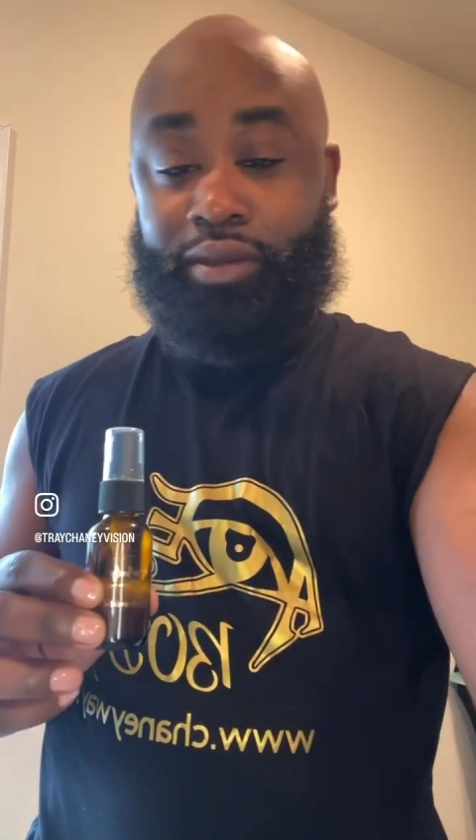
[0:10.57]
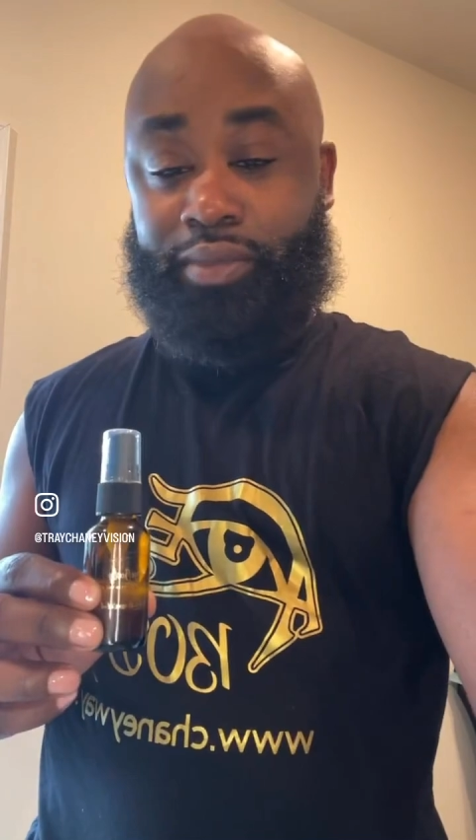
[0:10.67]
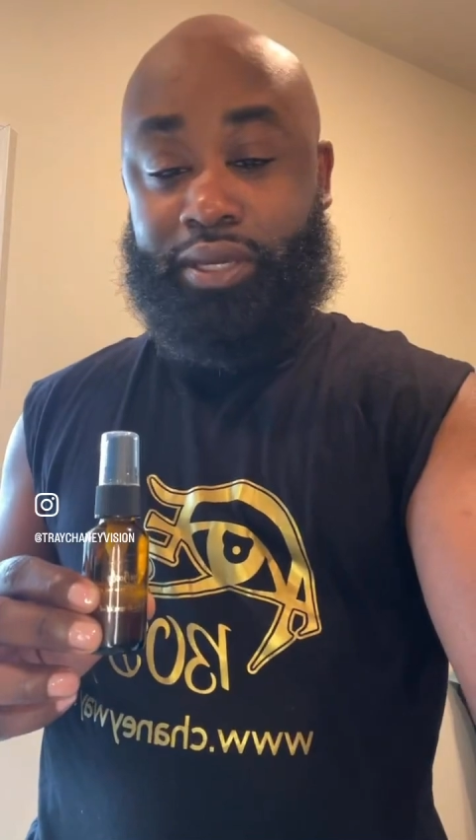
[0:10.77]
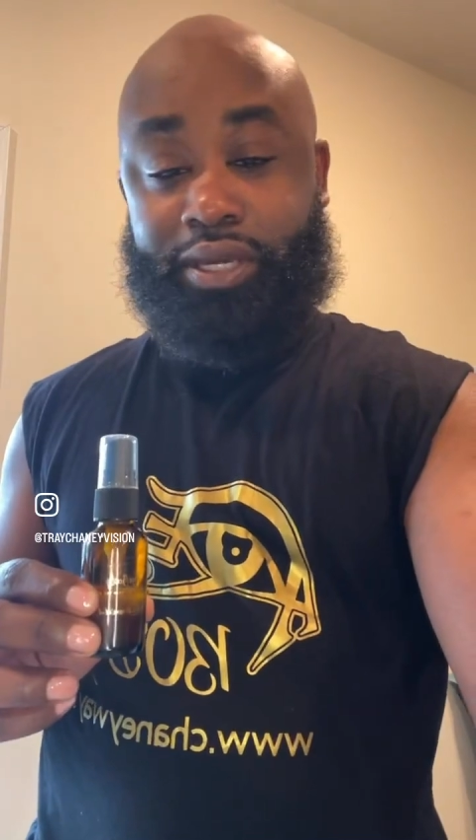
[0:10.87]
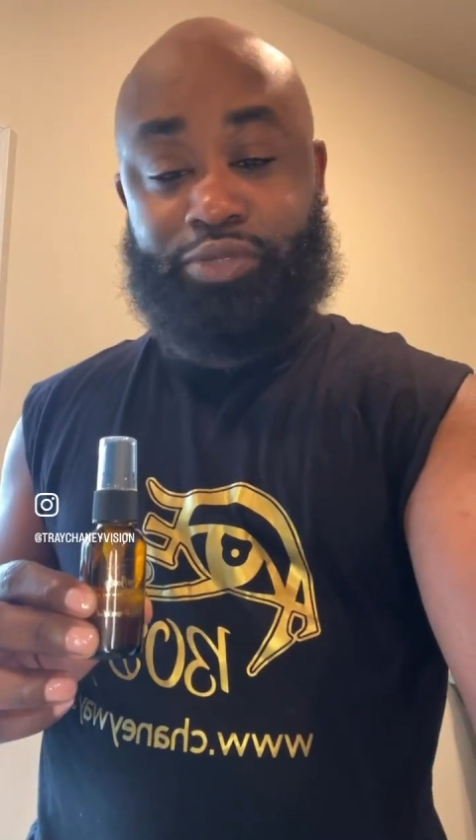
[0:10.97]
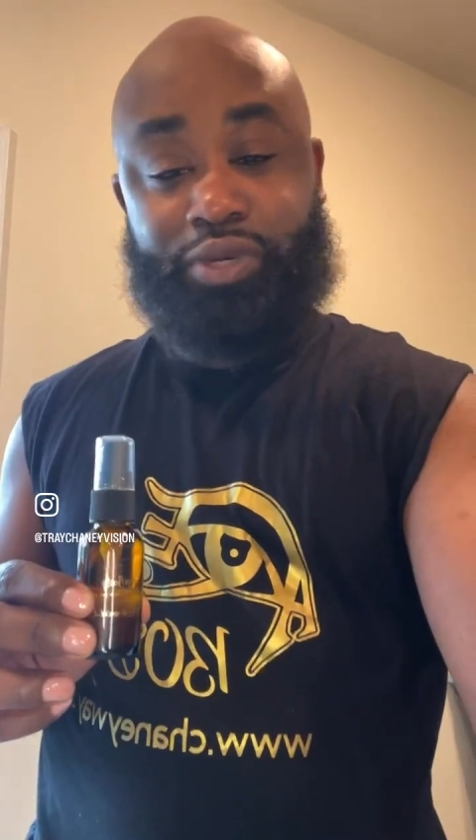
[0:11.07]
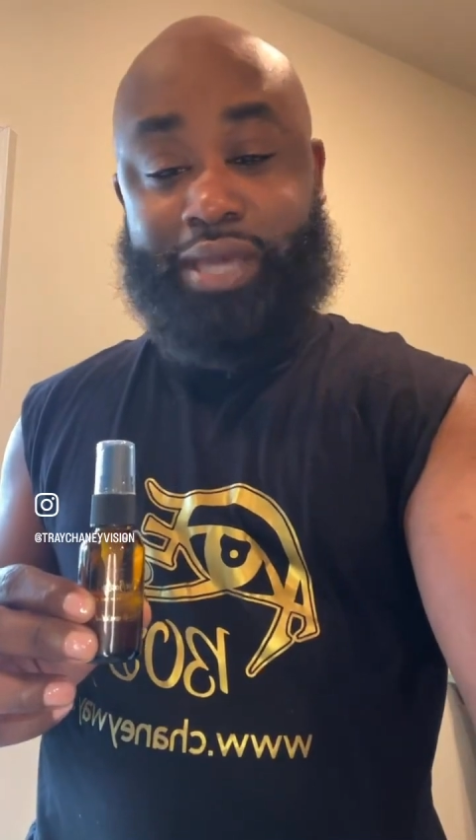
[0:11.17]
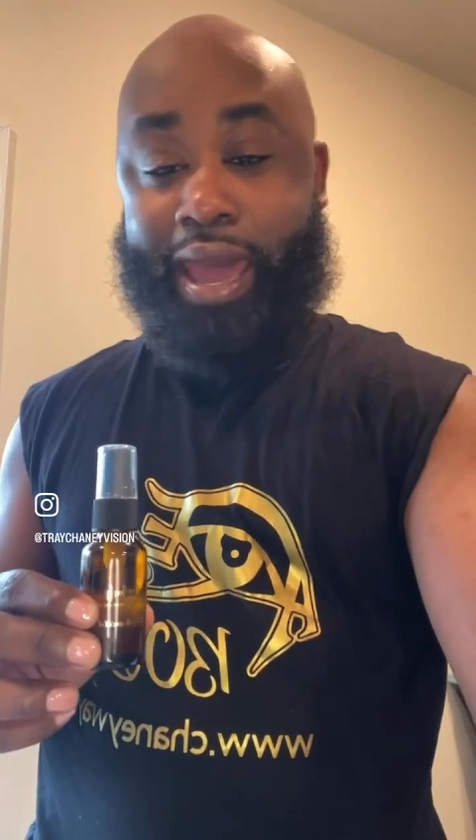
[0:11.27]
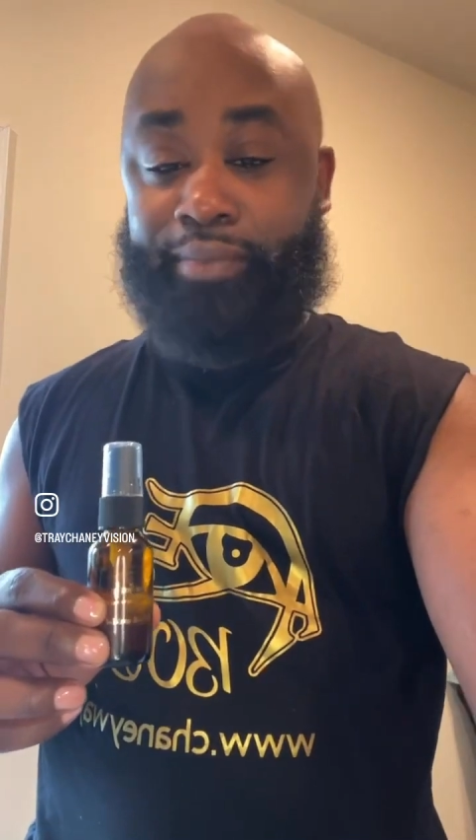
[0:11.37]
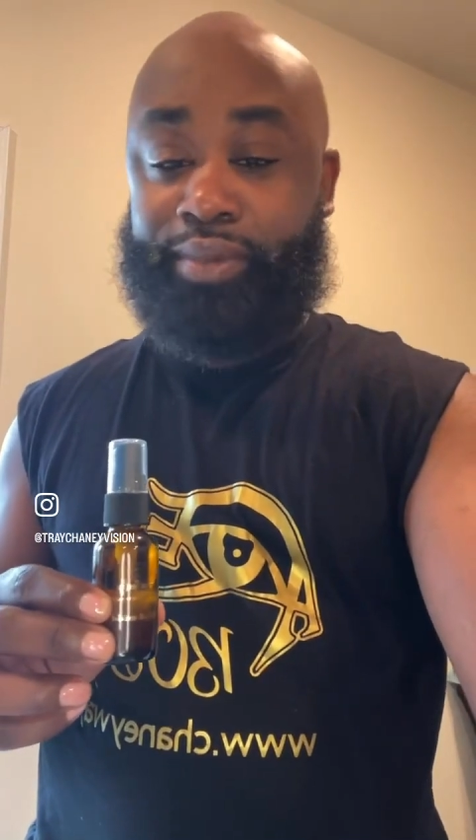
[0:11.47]
because what's
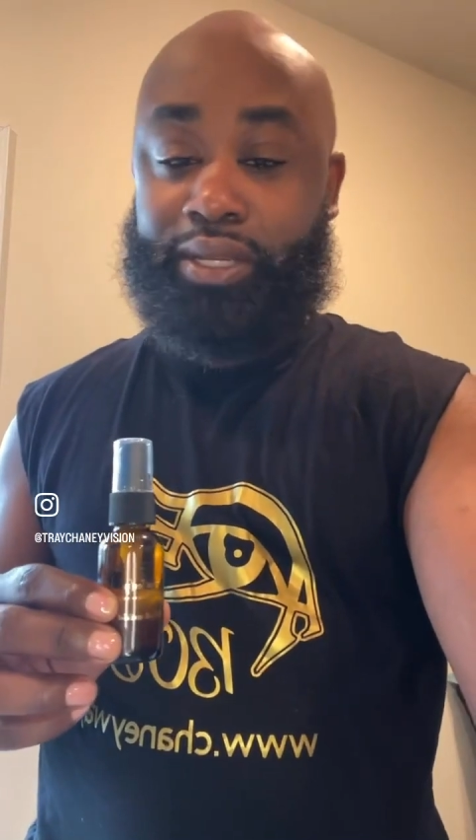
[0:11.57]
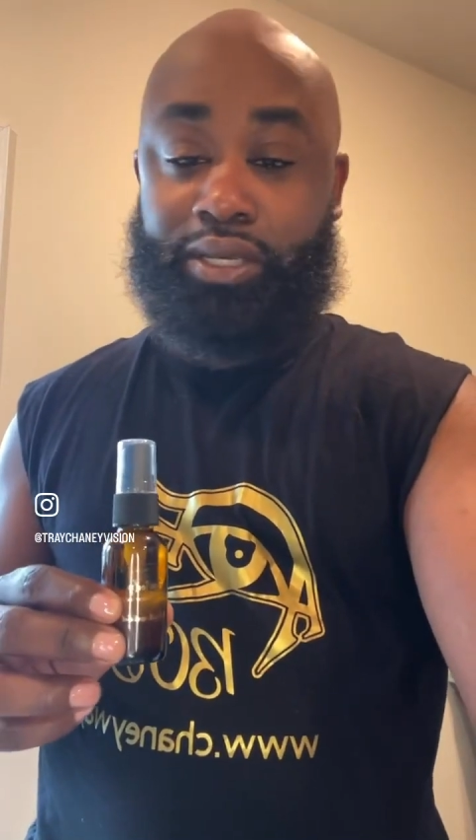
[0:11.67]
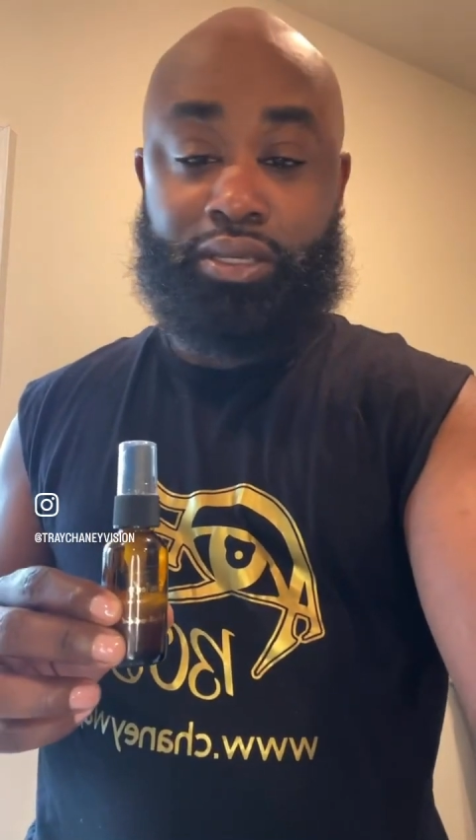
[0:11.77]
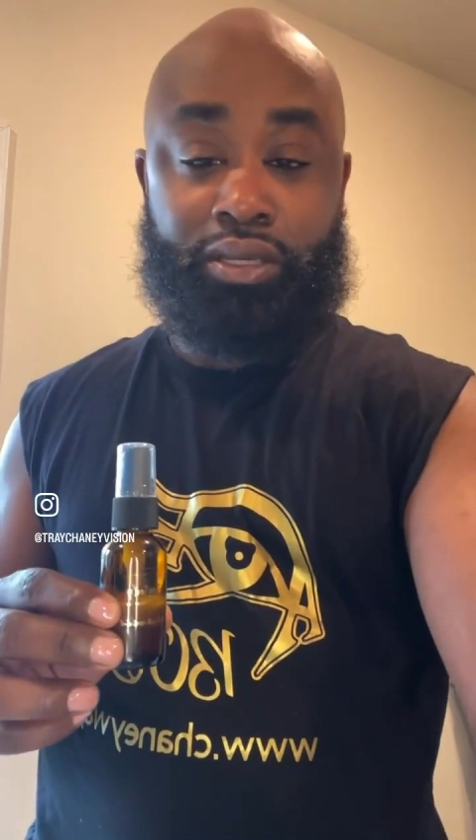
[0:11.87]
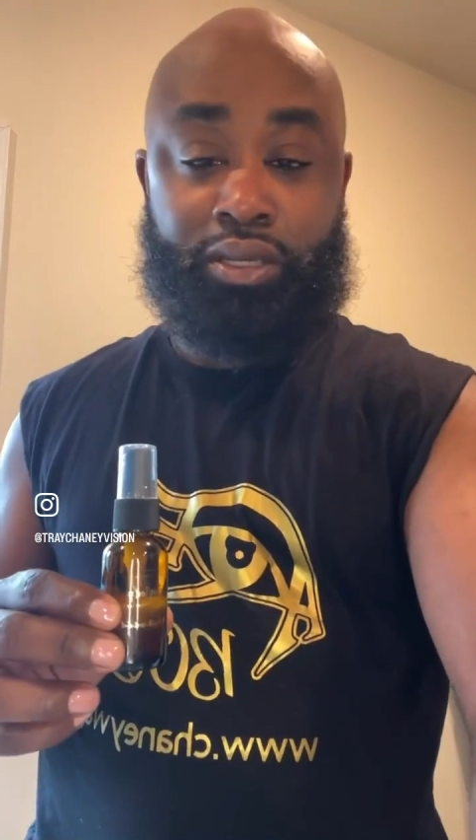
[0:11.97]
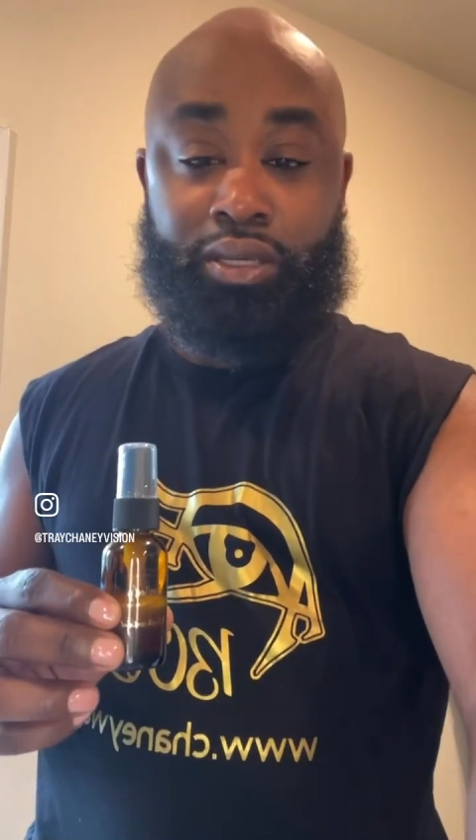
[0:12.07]
happening